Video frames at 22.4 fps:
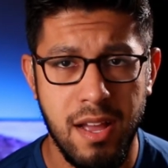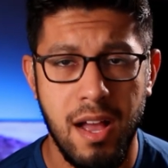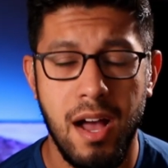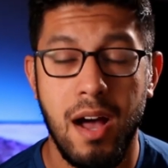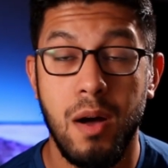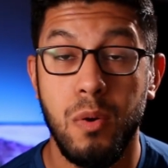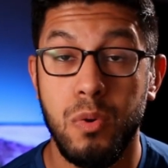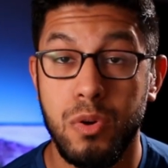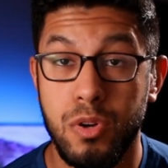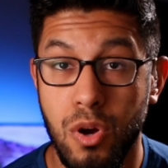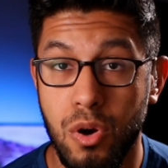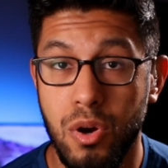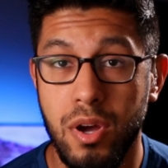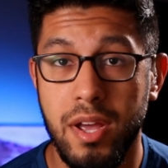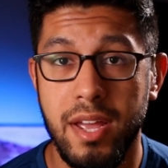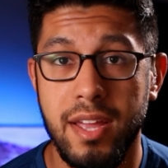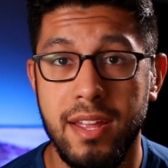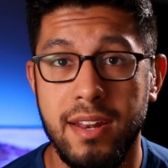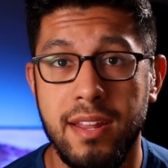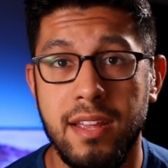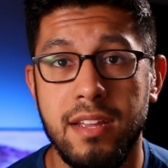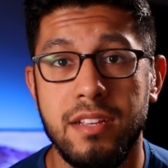I will go
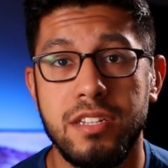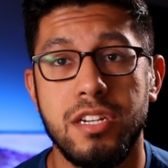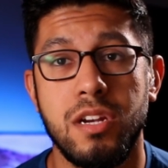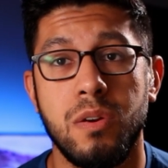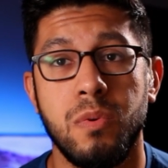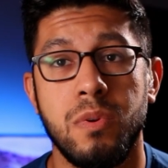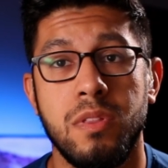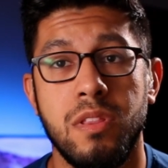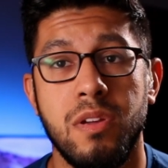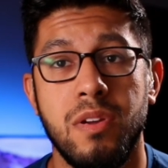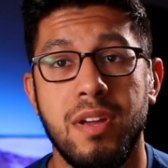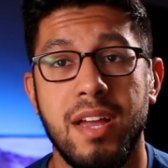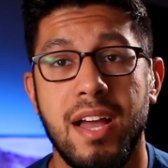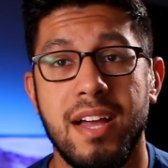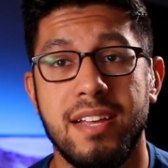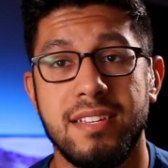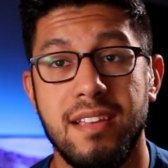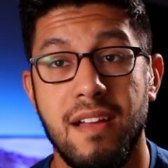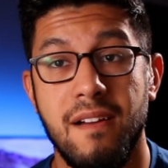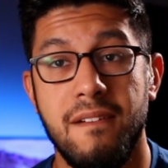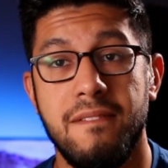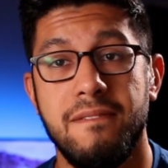ahead and share with you
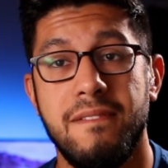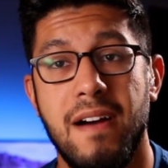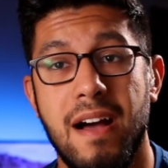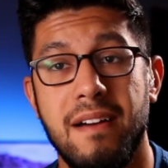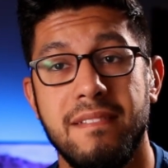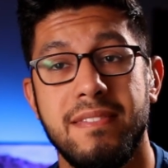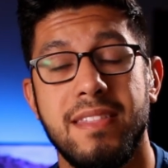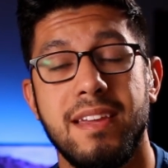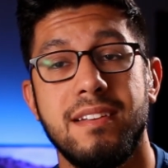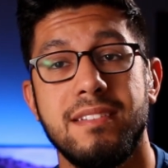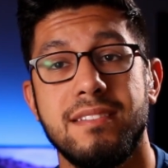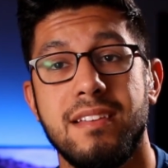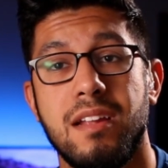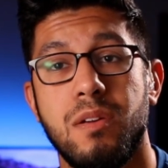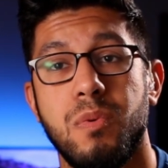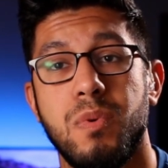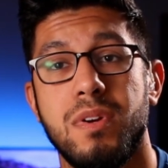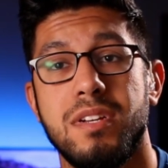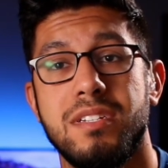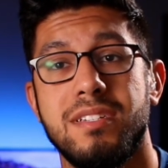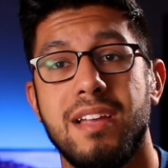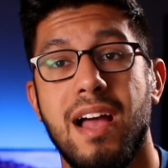guys 5 things that I
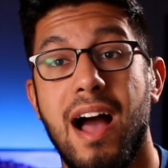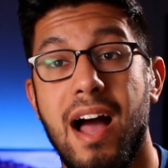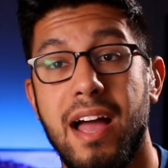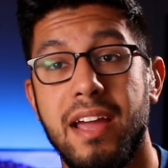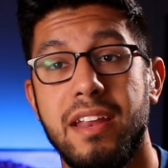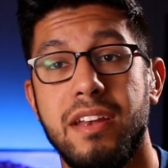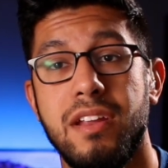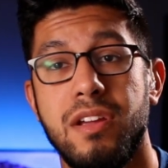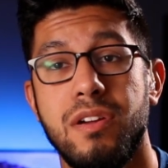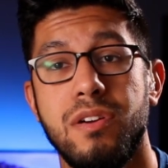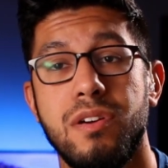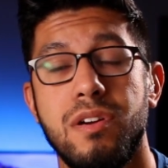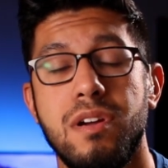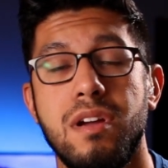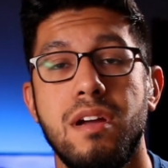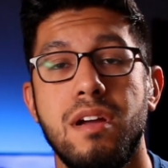wish I knew